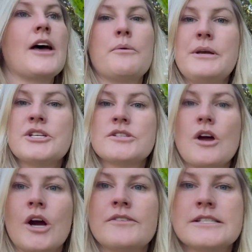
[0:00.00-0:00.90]
that we
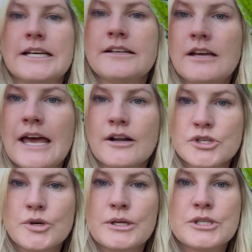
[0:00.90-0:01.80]
just harvested, and I'll
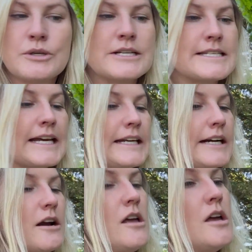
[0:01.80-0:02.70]
show you to you in a second
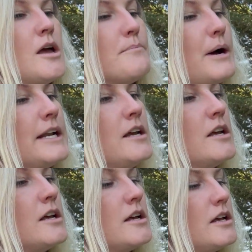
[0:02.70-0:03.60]
here. But
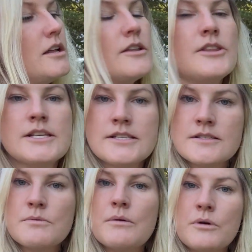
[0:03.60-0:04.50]
this
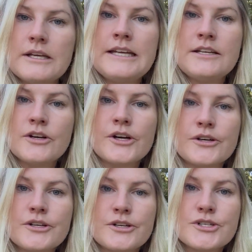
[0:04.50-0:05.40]
is what will eat
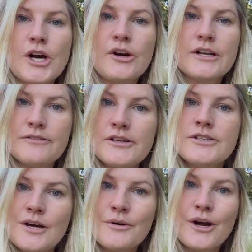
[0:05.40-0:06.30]
your chard if you
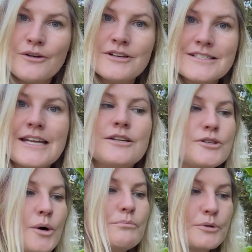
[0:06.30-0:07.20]
don't harvest and you
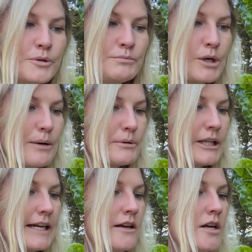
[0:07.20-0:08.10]
don't prune
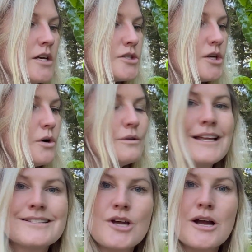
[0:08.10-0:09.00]
properly. So
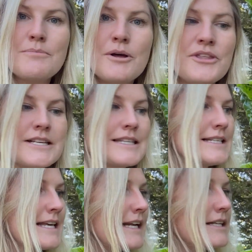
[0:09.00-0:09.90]
let's talk about this.
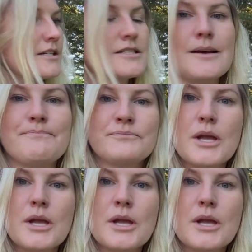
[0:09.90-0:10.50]
Let's get into some